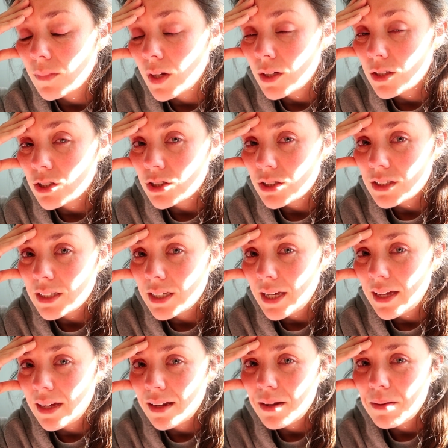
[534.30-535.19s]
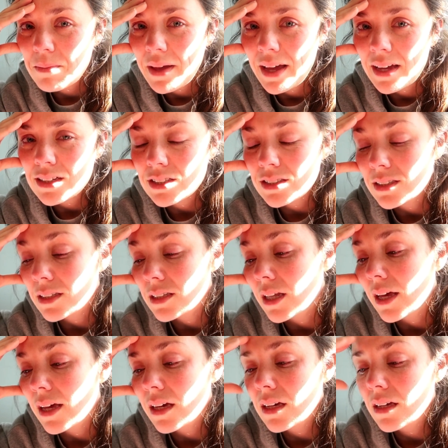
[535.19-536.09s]
I just can't imagine,
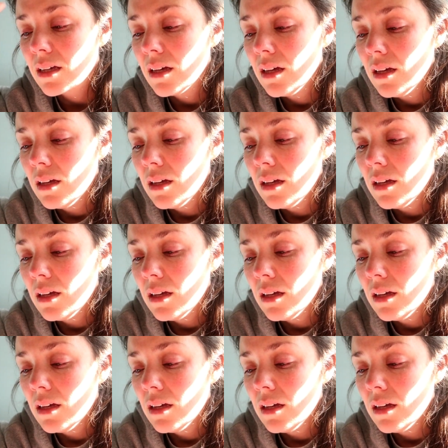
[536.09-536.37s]
like,